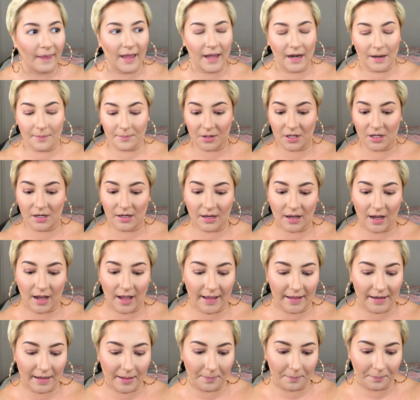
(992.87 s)
and I'm gonna go
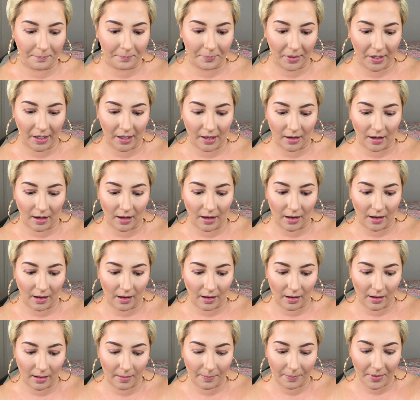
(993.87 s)
ahead and pick
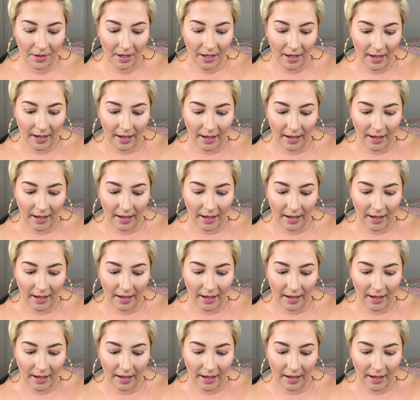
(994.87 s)
up